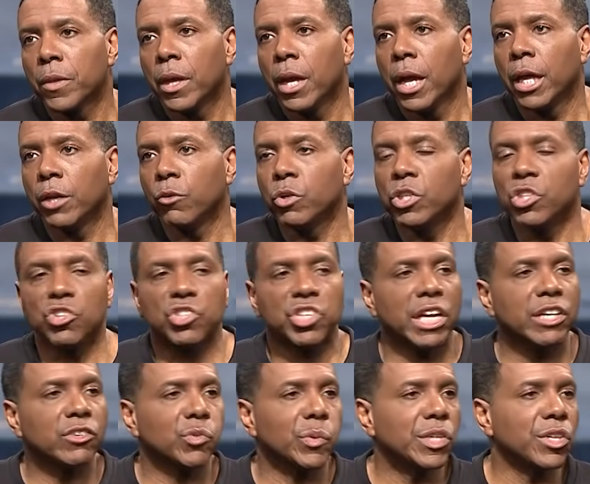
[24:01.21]
And when you
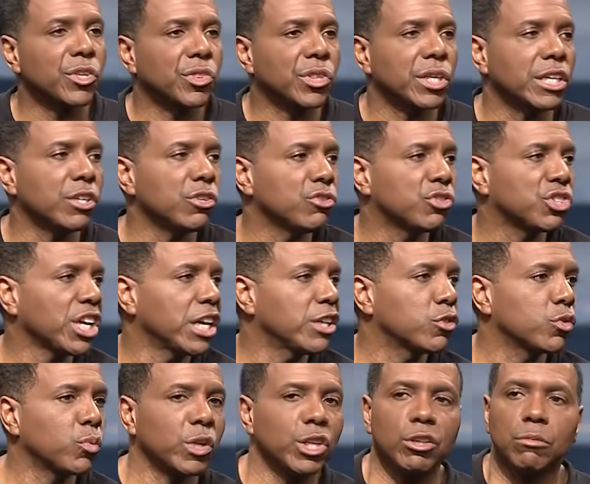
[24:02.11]
change the way you think, you change
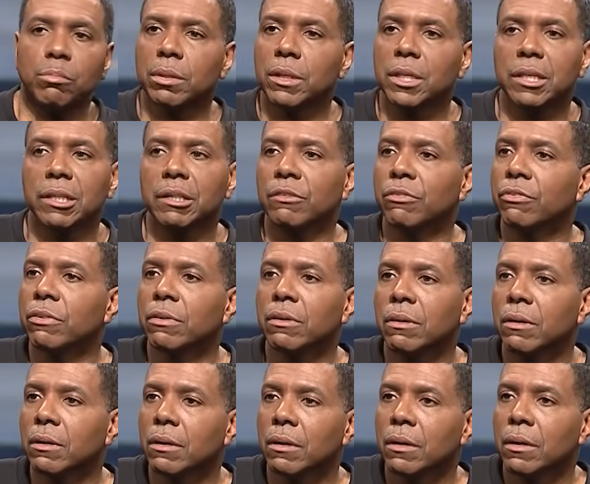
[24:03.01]
the way you believe.
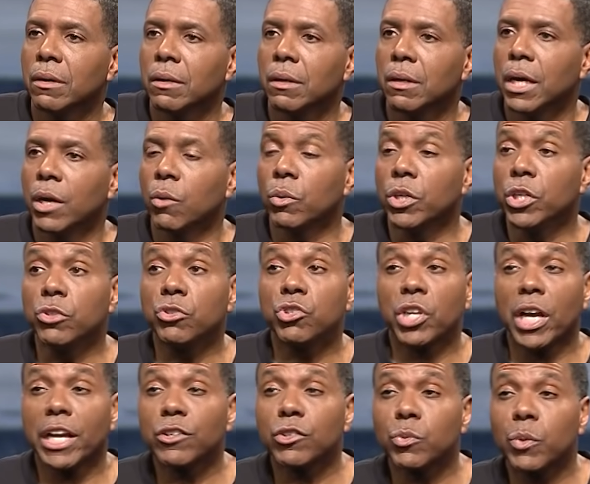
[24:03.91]
And when you
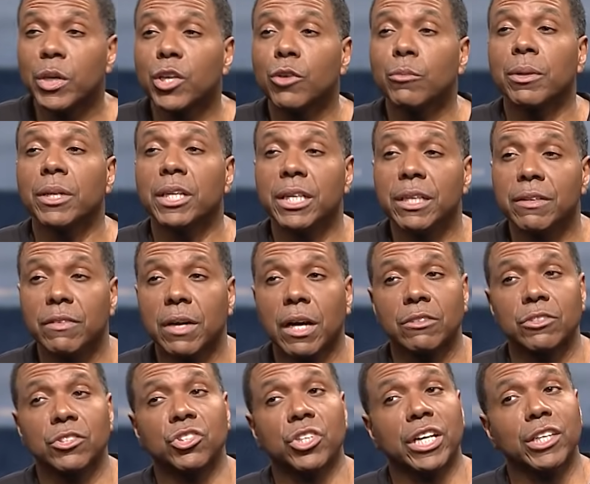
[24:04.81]
change the way you believe
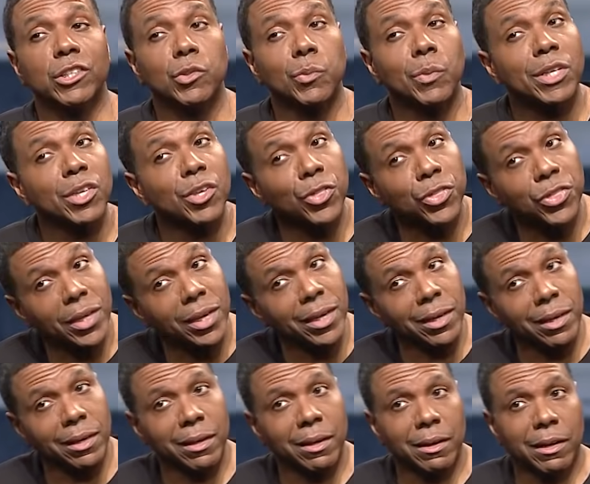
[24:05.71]
because you change the way you
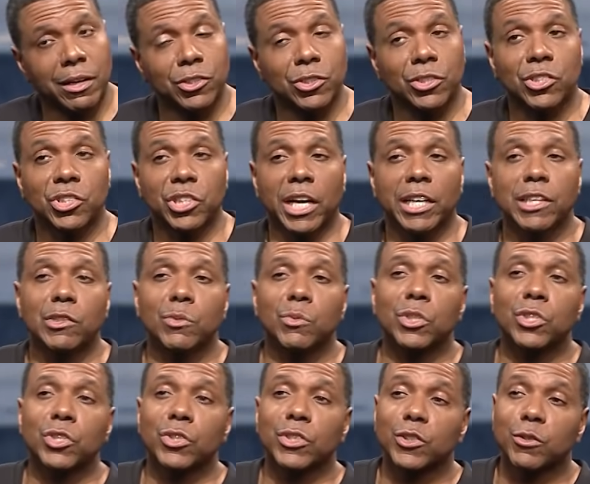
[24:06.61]
think, because you're changing
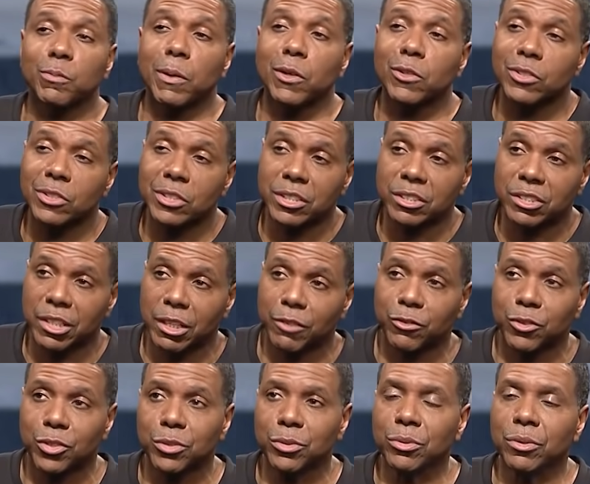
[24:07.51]
what you're exposing yourself
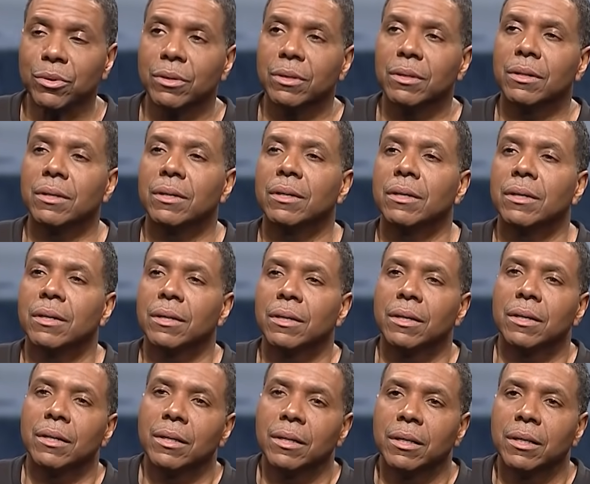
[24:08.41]
to,
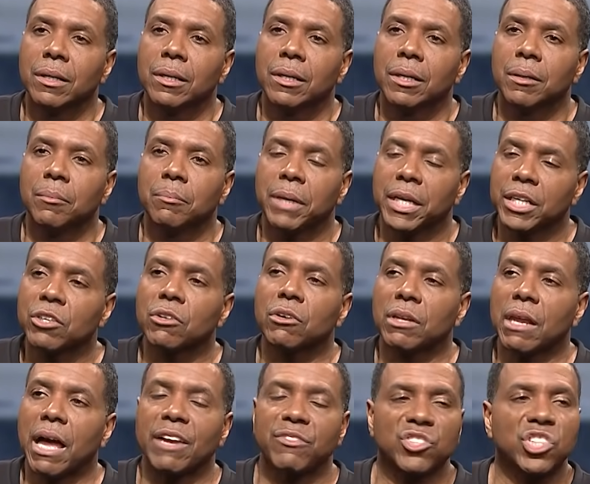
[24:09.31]
man, your
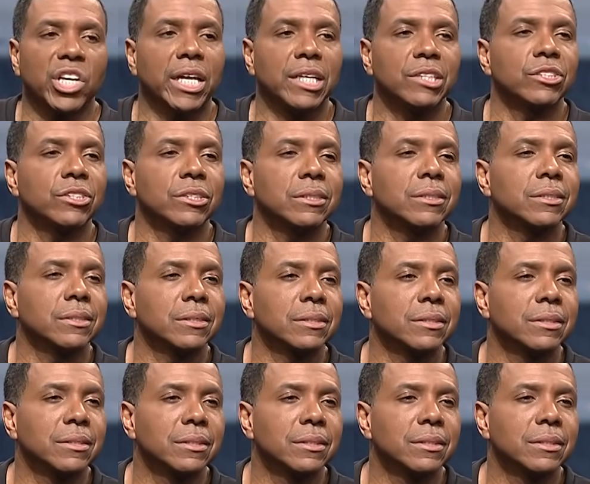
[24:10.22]
life changes.